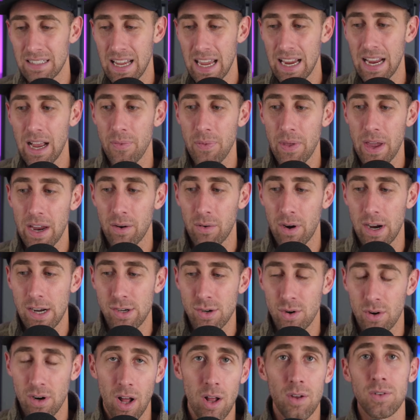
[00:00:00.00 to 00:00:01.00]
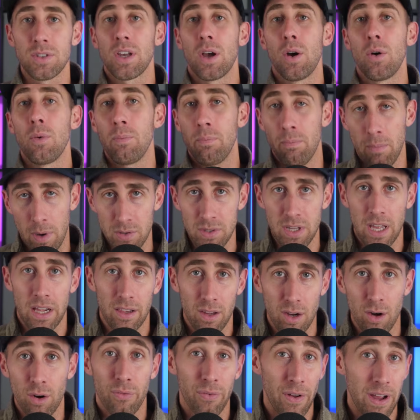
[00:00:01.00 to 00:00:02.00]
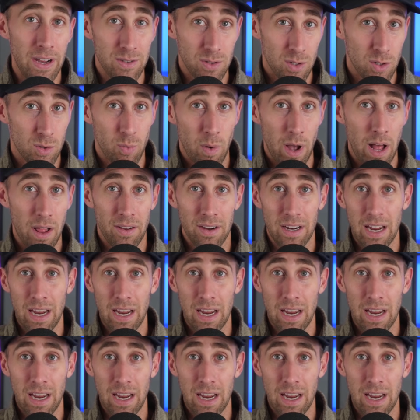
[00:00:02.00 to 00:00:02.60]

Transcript: take out that creature, and also, most likely, your face as well.